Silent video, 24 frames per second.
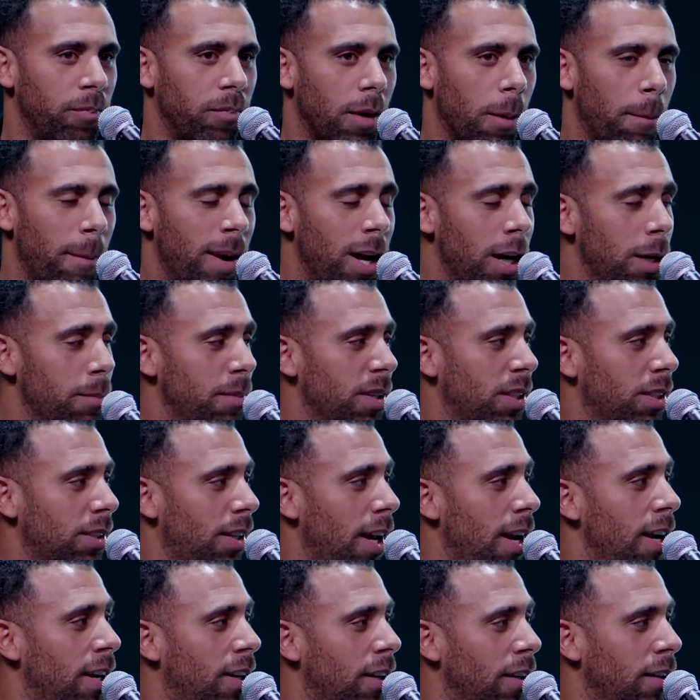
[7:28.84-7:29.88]
made a
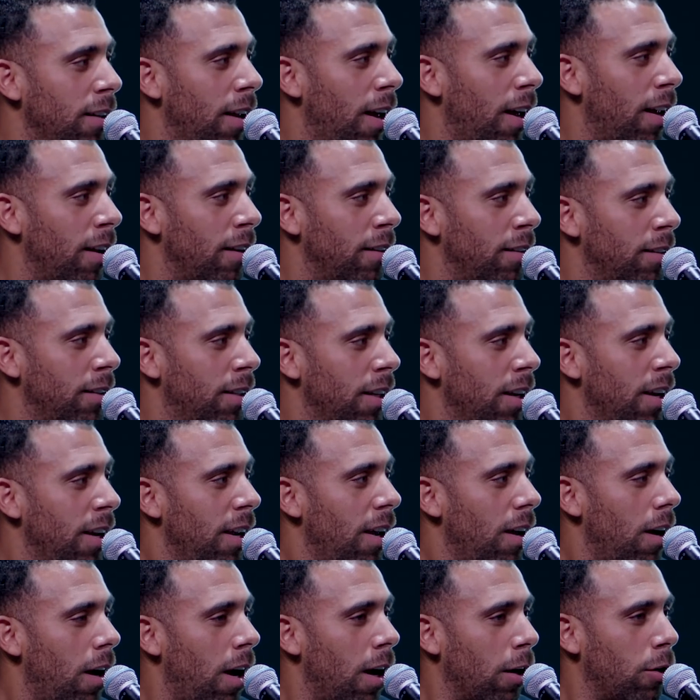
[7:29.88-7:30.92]
mistake and
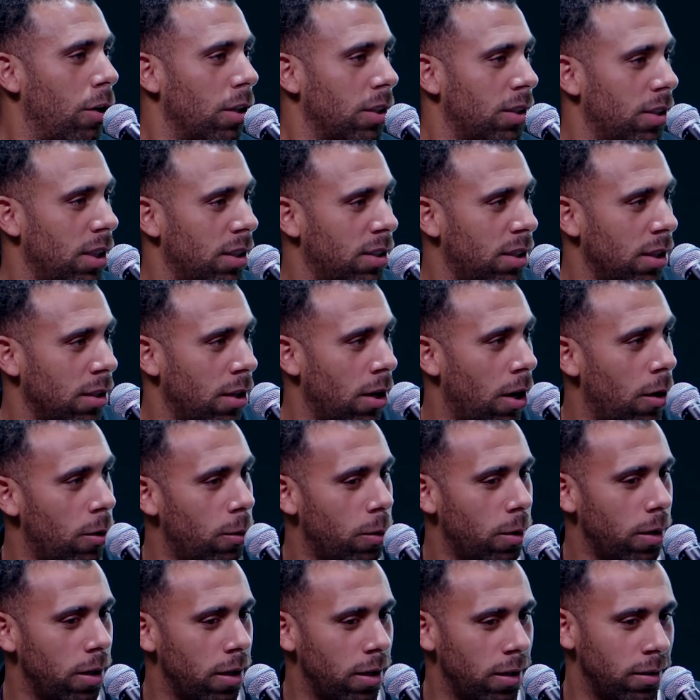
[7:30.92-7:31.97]
I cost us a
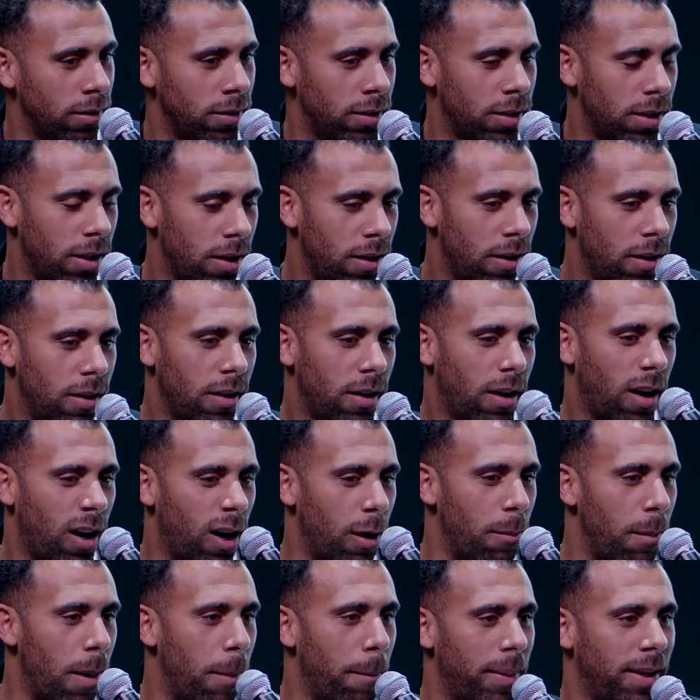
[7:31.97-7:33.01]
goal. And I
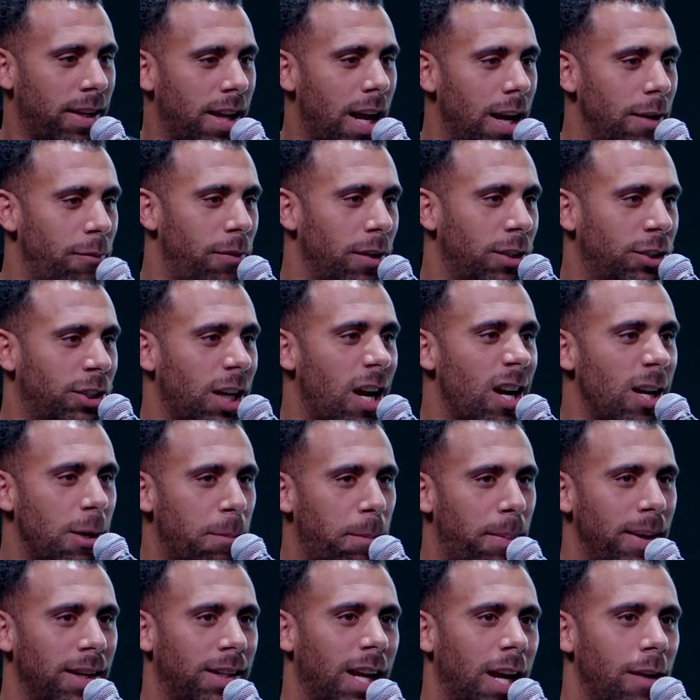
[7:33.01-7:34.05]
remember
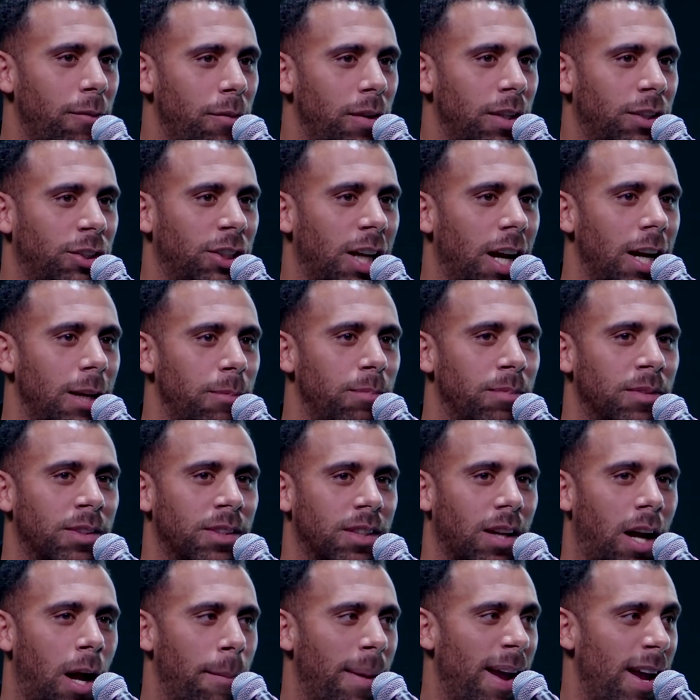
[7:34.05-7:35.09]
Big David James,
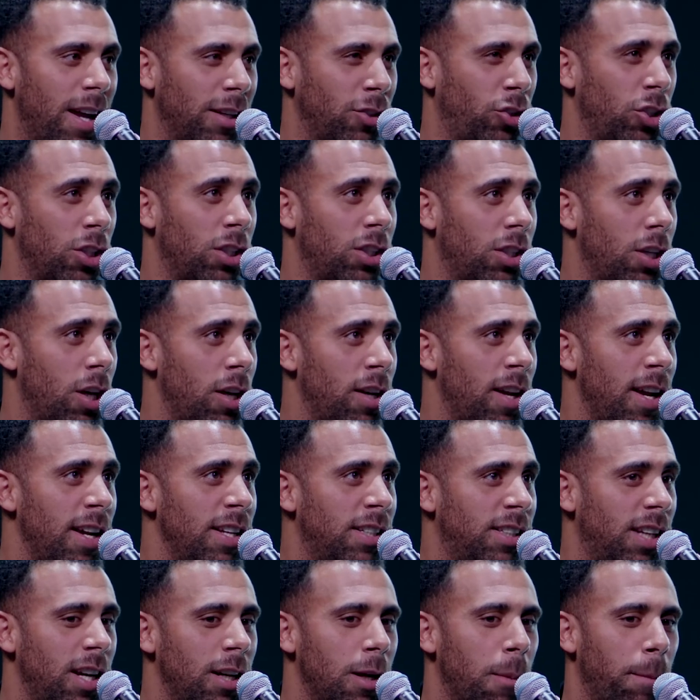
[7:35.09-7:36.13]
I'm just turned
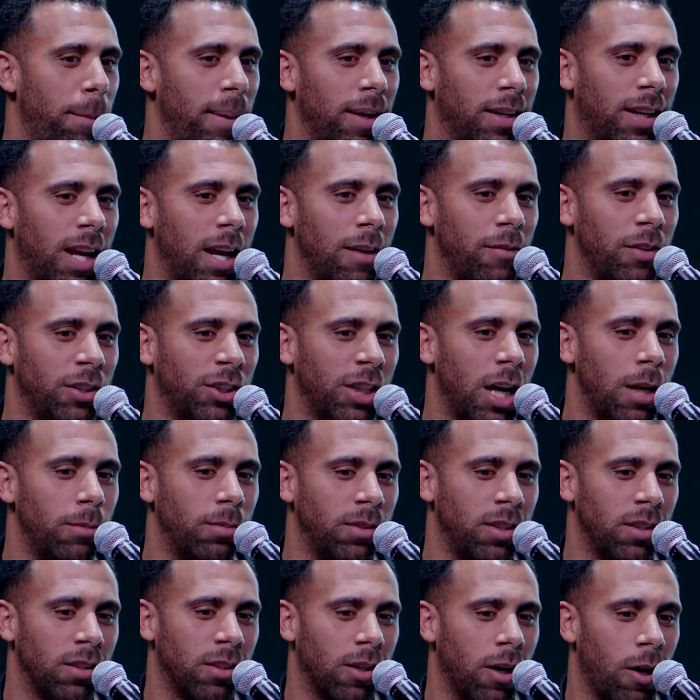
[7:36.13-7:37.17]
18 and Big David James
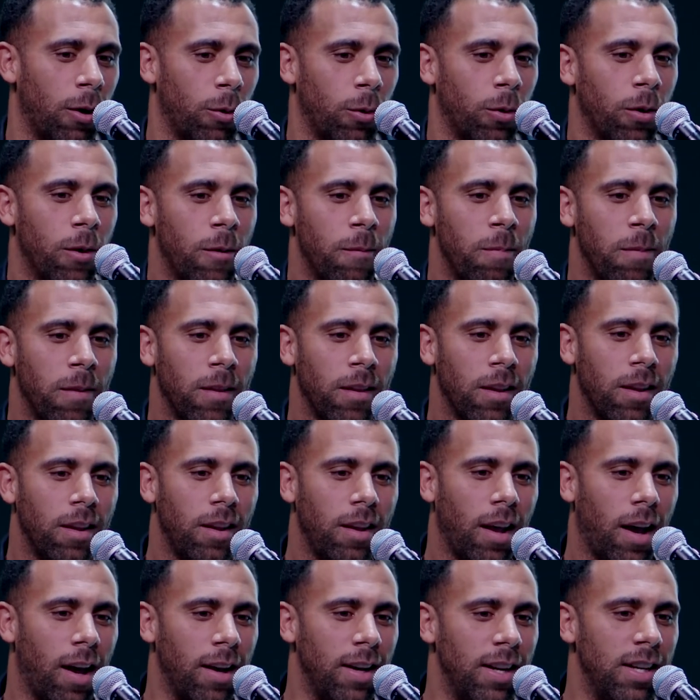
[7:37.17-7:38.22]
is in goal.
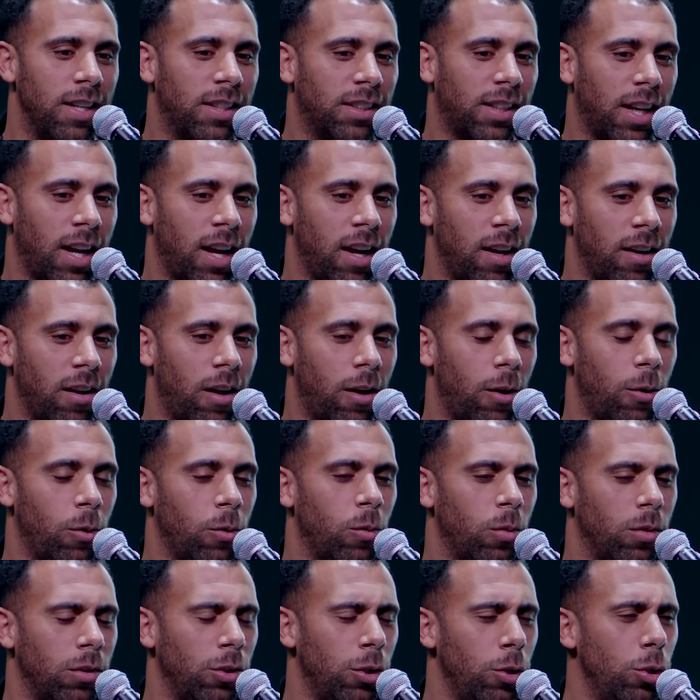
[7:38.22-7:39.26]
And he's saying,
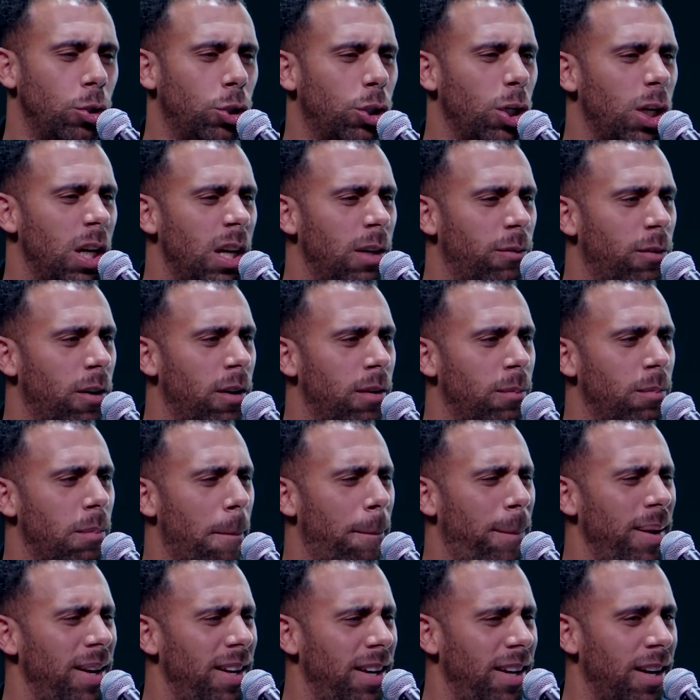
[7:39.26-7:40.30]
oh, you shouldn't even
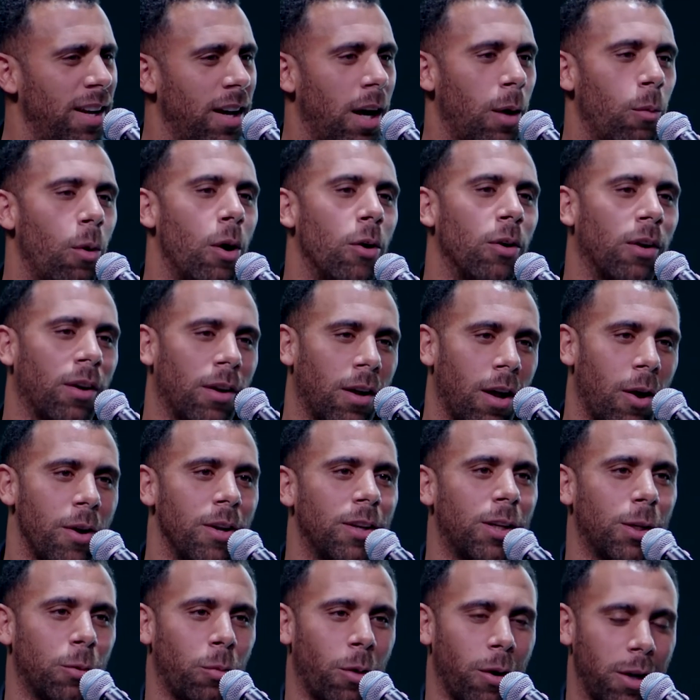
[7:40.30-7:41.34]
be here. I won't go
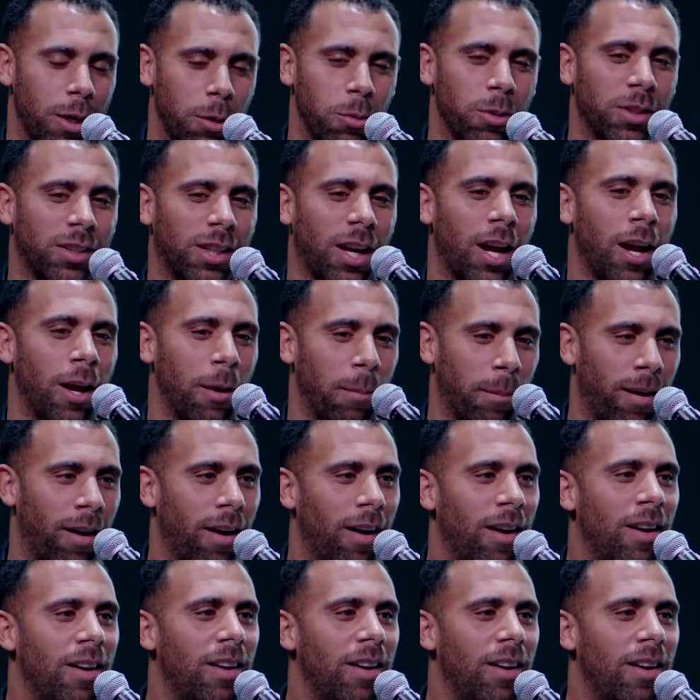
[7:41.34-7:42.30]
into what he was saying, but...